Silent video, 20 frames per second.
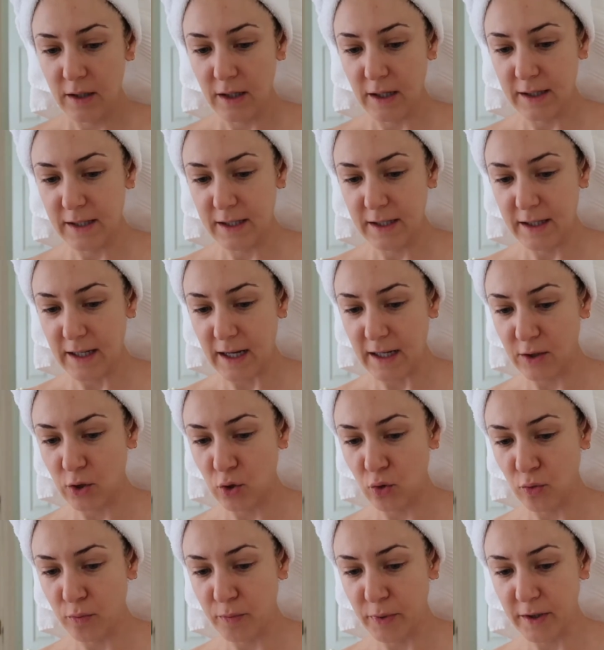It's not
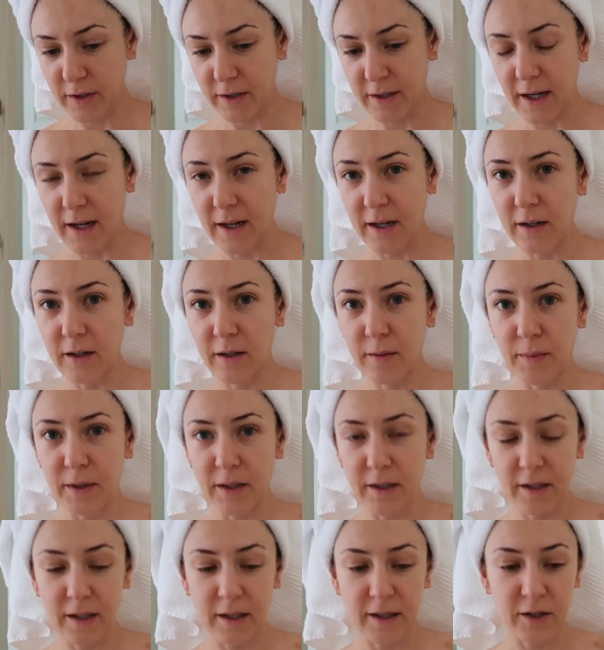super dark,
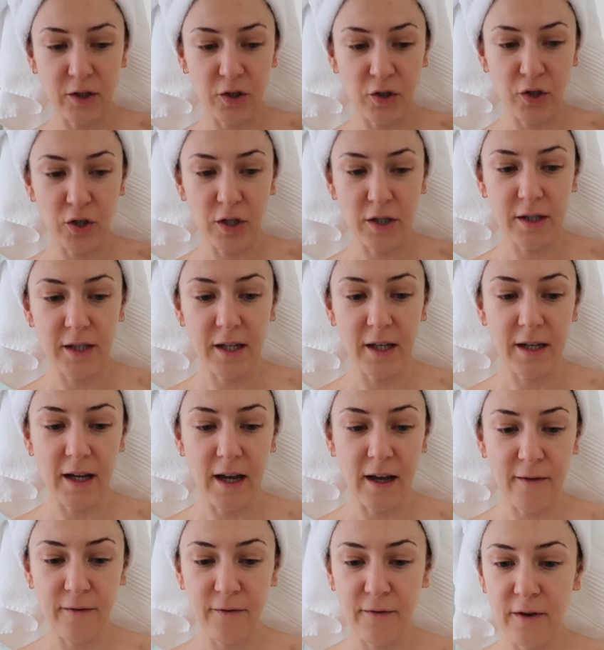but it's just
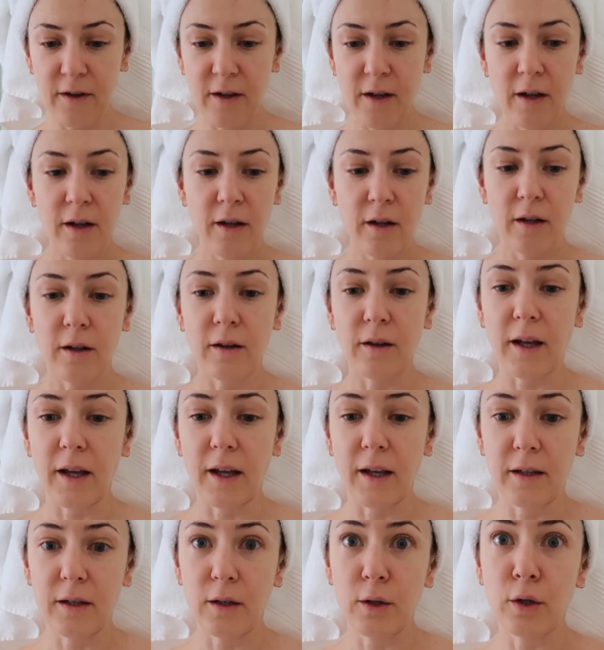enough
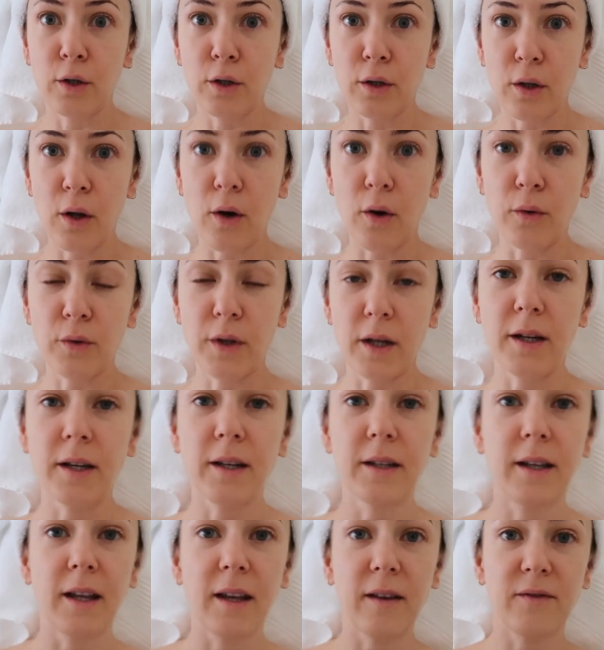like glow that
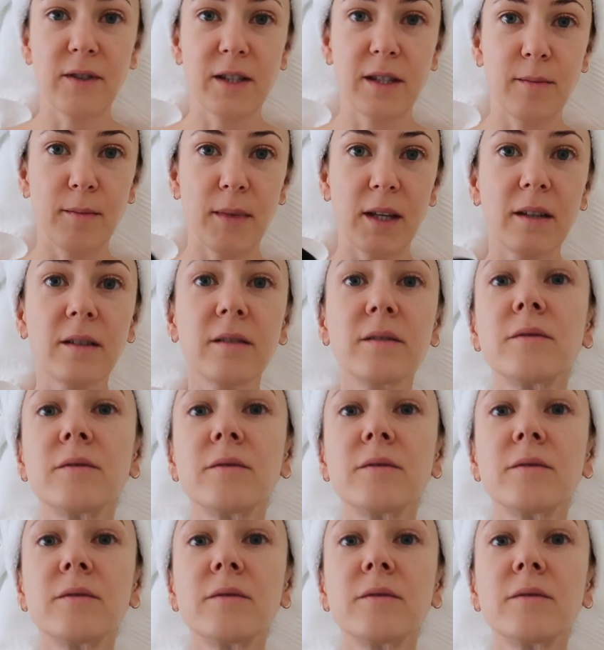it gives me.